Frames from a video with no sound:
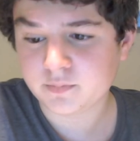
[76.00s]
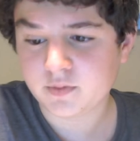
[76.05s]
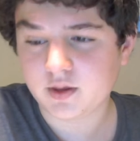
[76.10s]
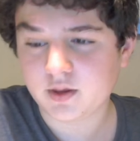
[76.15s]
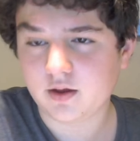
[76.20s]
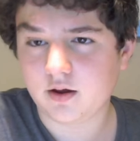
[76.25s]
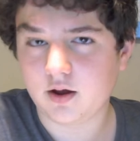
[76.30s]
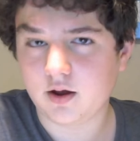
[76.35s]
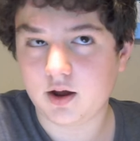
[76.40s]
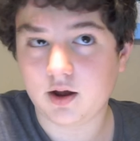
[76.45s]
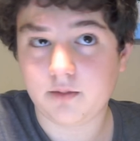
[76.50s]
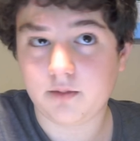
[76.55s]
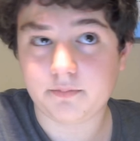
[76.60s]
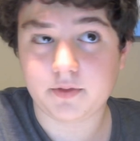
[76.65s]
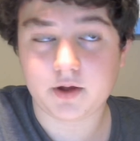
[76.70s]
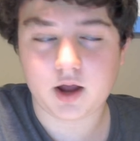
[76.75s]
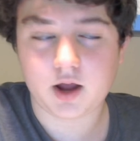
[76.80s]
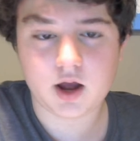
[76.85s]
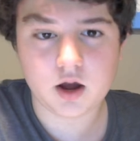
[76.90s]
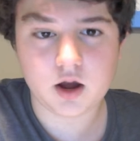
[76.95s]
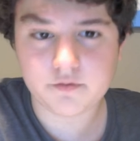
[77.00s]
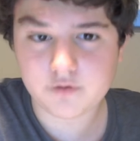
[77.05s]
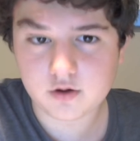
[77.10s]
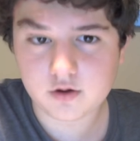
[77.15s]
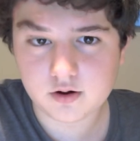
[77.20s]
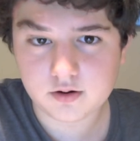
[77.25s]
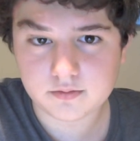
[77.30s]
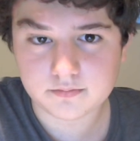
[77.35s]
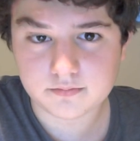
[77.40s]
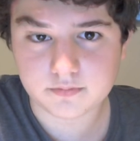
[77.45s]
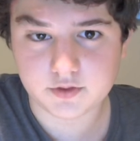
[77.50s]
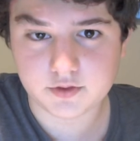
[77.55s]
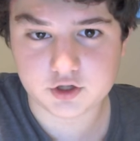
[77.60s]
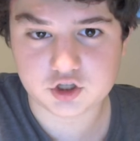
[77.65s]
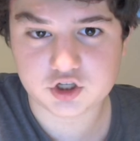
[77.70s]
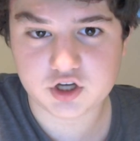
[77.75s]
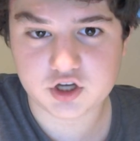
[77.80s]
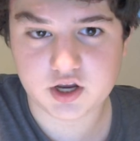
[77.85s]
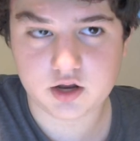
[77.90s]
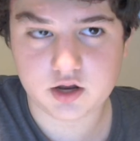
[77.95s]
The cover, the
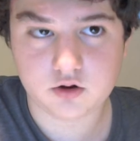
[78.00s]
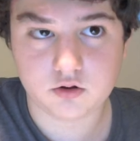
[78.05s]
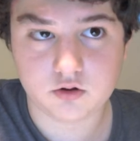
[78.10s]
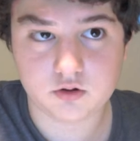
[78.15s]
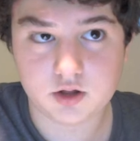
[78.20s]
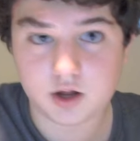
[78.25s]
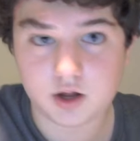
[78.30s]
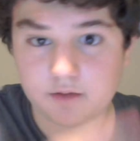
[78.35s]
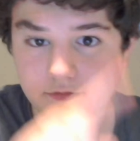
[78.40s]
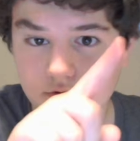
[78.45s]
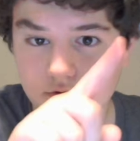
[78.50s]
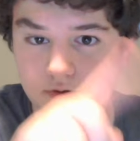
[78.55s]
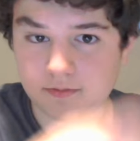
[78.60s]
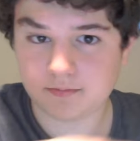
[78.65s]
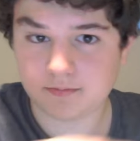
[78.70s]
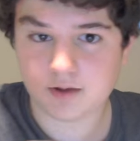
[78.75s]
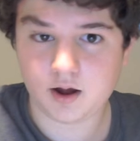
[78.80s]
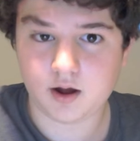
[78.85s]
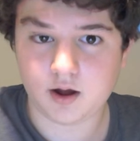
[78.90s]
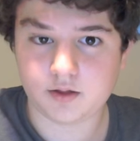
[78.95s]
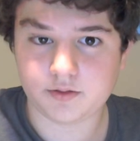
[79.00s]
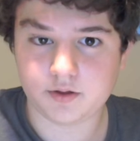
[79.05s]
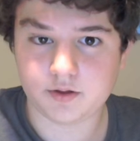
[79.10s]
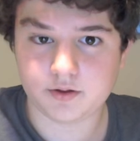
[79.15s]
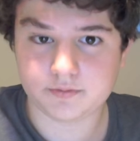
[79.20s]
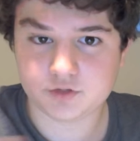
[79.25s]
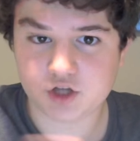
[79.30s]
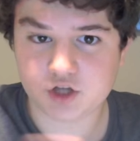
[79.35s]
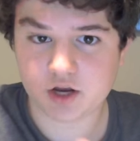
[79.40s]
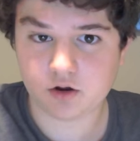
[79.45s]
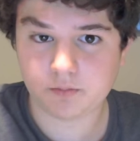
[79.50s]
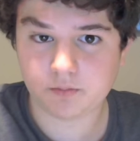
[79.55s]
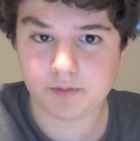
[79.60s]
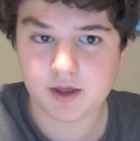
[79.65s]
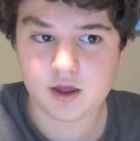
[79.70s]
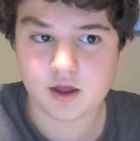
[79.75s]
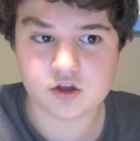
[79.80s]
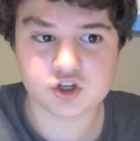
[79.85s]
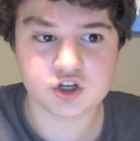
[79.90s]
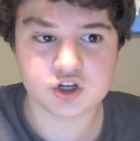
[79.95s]
channel cover on the channel
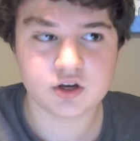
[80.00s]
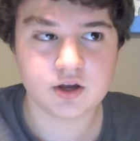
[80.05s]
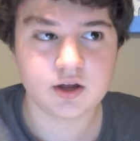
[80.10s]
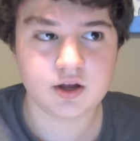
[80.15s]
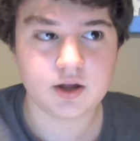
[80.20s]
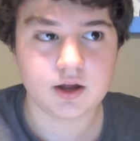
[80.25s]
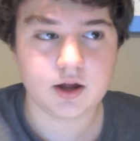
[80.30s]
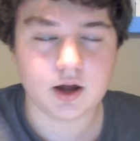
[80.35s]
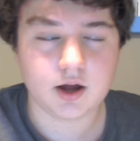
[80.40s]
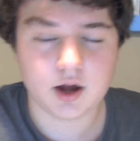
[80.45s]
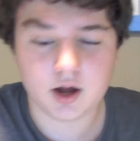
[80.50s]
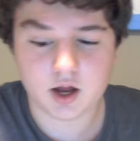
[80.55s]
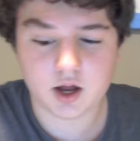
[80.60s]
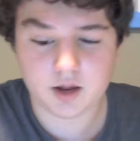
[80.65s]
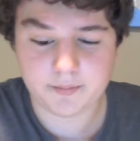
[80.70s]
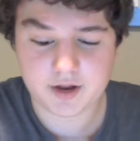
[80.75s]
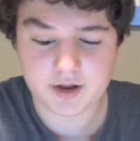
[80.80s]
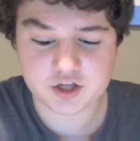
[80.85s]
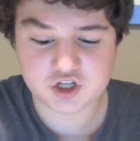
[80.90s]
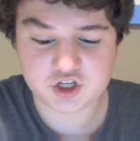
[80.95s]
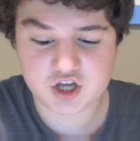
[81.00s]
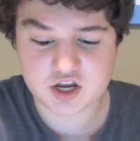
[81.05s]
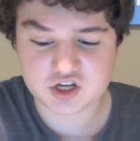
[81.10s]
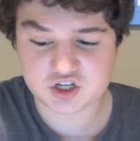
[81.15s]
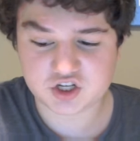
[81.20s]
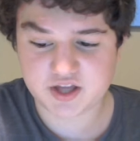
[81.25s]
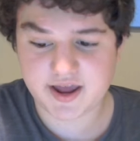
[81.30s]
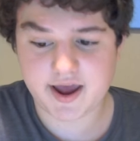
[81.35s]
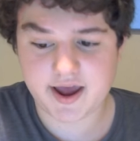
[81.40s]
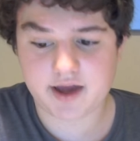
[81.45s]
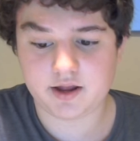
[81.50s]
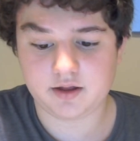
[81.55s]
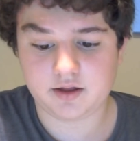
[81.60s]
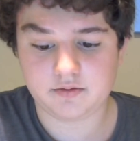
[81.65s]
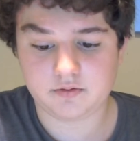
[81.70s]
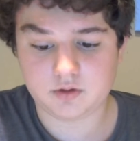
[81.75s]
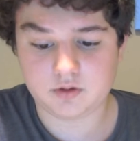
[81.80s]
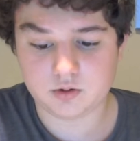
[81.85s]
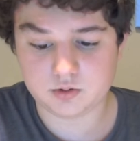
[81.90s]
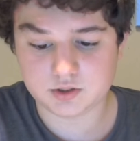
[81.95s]
page, I changed that.
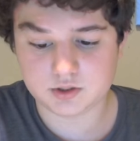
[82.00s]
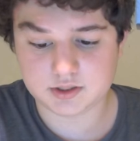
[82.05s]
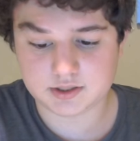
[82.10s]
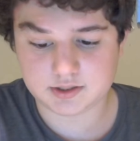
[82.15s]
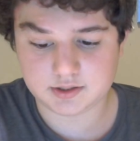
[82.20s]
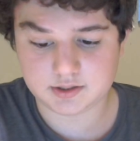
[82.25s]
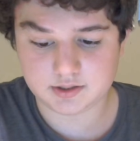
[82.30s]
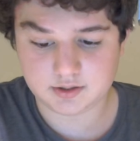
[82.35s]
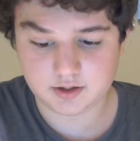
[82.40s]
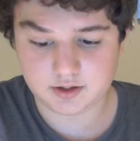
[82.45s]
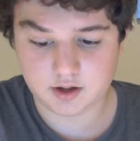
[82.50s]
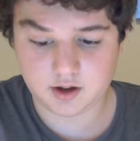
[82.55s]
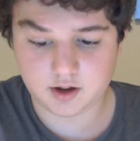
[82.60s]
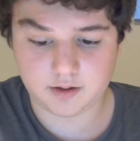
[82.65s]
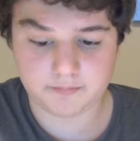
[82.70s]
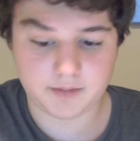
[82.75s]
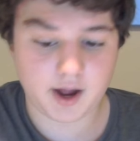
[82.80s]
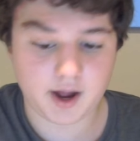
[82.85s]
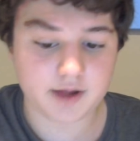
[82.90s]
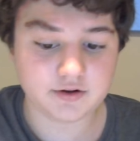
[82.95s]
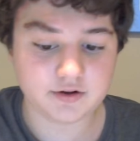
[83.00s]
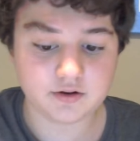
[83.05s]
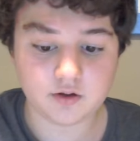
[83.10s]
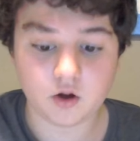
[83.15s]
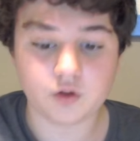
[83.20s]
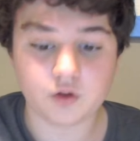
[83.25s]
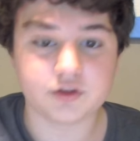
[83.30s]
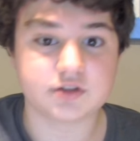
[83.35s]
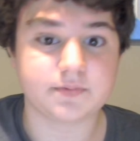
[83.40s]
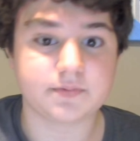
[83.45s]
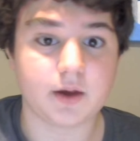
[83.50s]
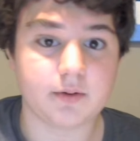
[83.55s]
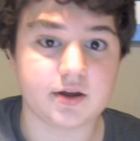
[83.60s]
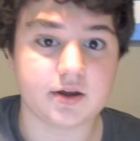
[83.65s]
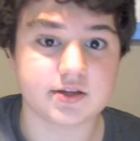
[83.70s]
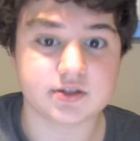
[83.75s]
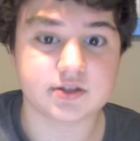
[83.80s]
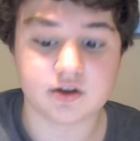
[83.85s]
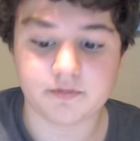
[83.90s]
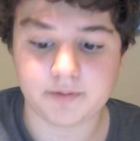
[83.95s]
I did all this by
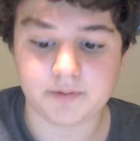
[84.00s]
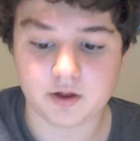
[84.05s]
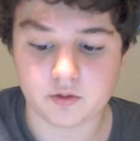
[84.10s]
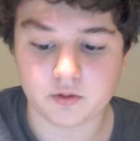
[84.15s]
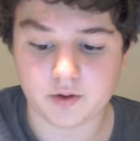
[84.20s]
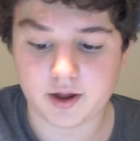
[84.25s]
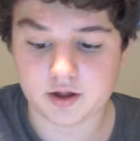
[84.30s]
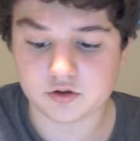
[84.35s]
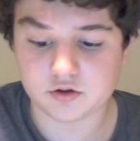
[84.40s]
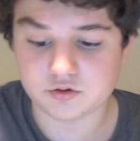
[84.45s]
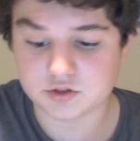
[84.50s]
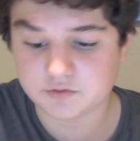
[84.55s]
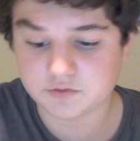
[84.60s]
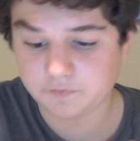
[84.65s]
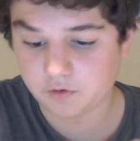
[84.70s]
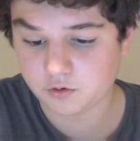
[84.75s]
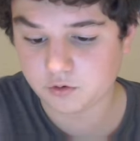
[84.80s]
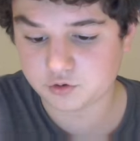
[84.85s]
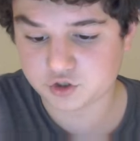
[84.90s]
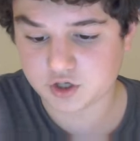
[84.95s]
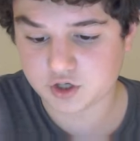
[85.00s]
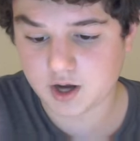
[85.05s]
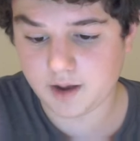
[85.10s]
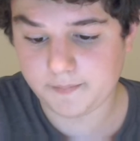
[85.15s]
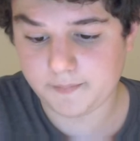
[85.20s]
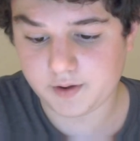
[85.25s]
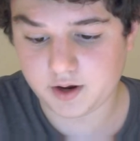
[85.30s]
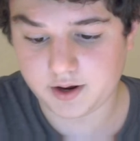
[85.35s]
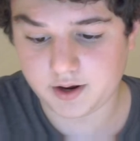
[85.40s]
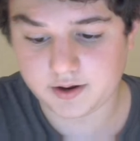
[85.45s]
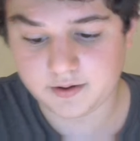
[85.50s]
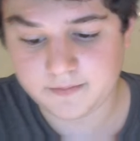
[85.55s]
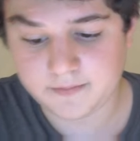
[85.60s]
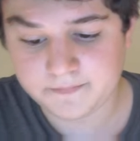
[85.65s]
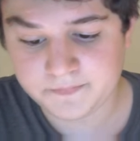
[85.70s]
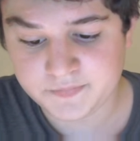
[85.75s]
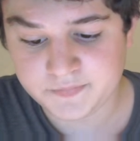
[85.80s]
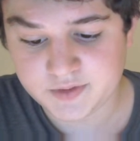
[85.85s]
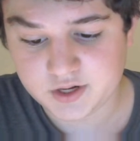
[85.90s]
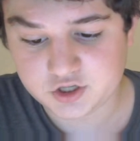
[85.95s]
myself, by the way. I used Photoshop and I
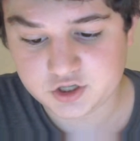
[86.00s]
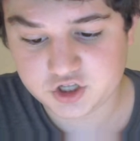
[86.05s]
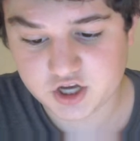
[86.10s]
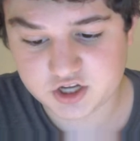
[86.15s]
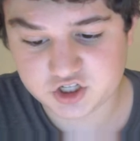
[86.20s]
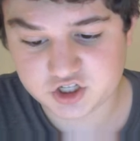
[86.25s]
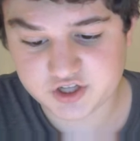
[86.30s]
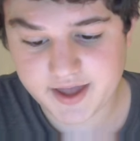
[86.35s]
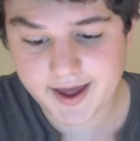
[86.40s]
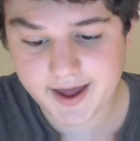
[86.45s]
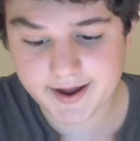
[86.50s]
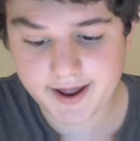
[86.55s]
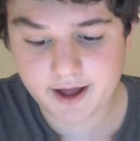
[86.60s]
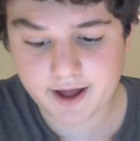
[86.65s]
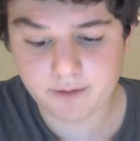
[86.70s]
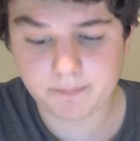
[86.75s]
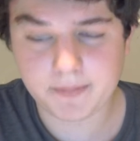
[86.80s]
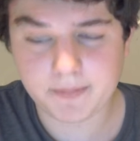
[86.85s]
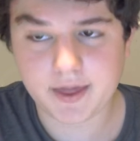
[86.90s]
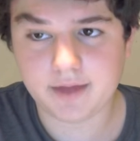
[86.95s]
changed that out.